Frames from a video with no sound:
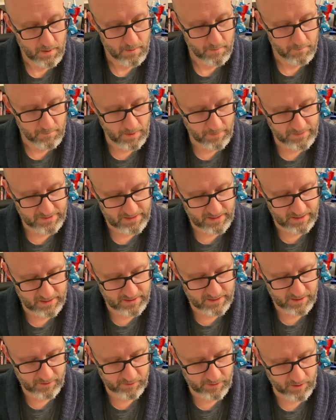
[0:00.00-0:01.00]
Maybe it's the
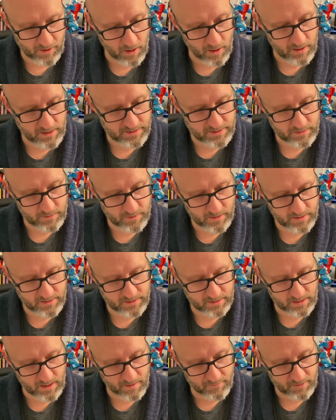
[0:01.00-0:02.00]
interior artist who does
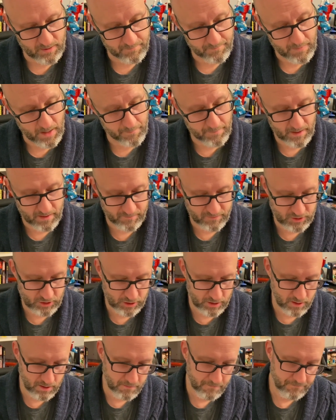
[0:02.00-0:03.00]
the cover. I'm not even
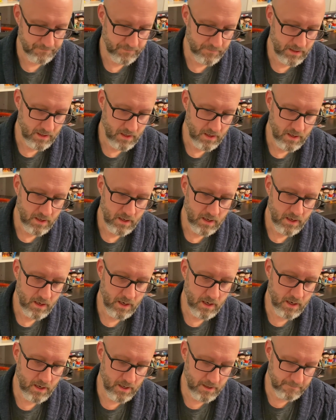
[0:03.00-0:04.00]
sure.
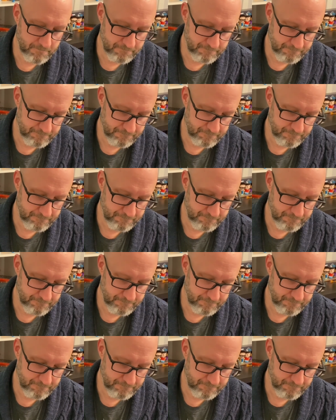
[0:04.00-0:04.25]
Well,